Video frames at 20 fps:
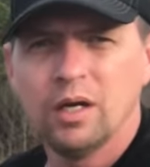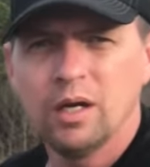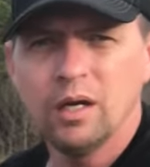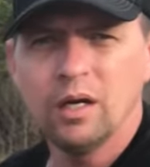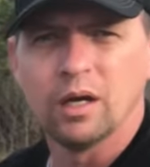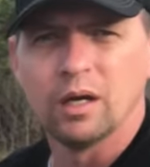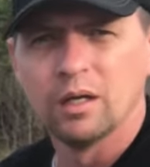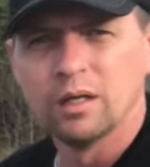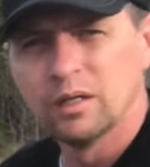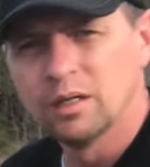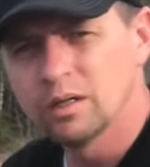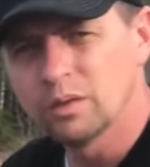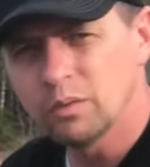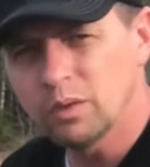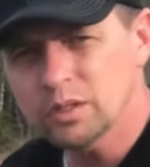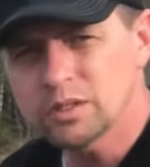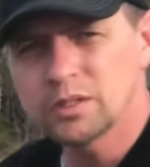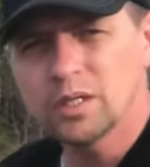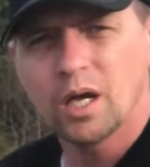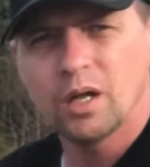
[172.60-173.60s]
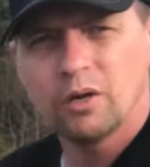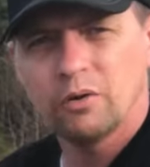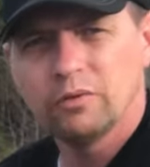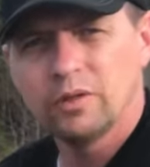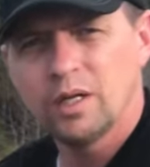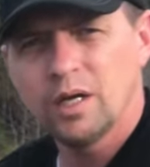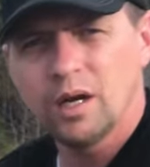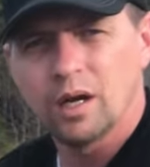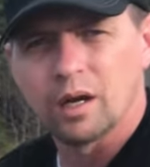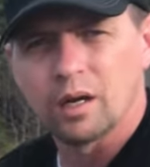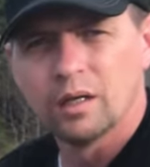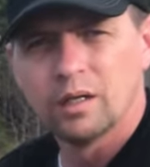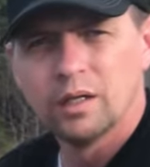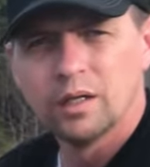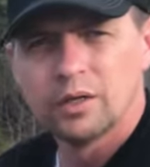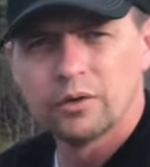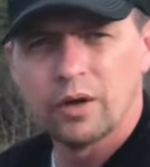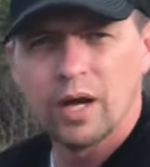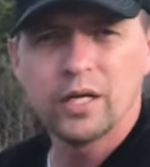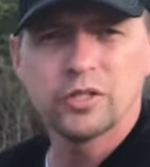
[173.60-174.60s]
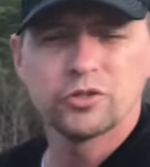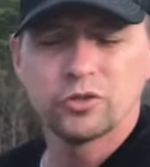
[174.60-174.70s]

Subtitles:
huh, what's that over there, right?